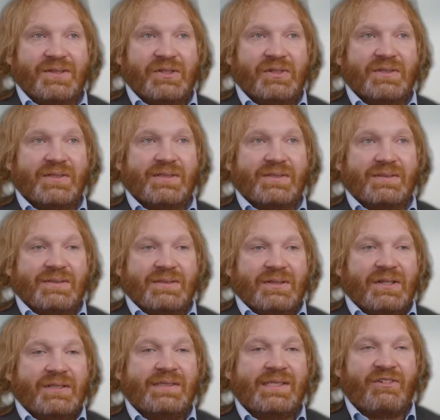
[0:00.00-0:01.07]
There's
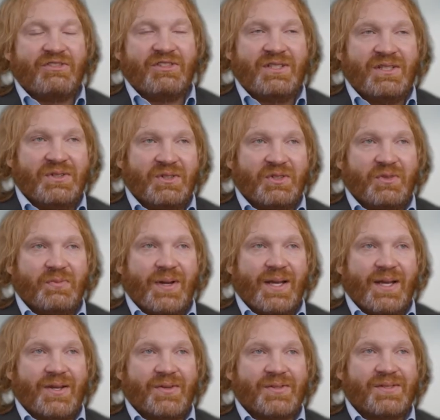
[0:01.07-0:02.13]
a 17 year old in my
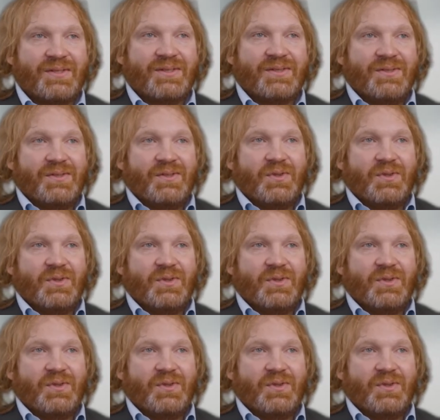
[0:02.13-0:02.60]
house